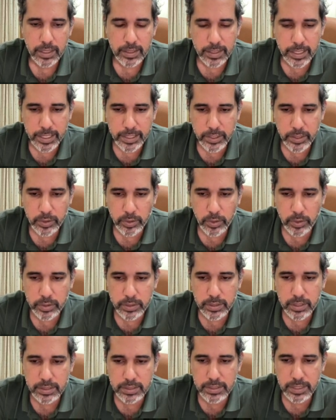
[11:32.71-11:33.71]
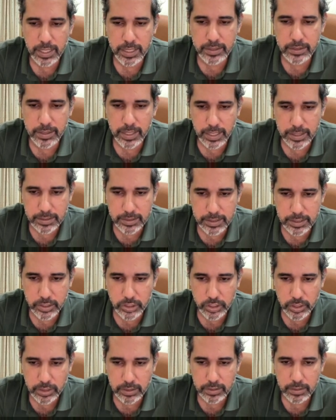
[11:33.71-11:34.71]
Later on, this can
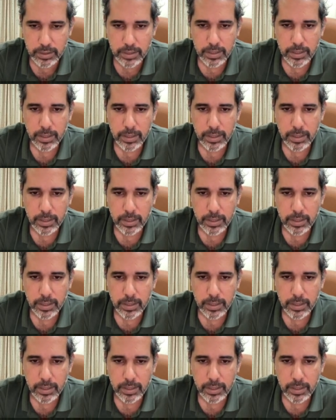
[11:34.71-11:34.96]
transition,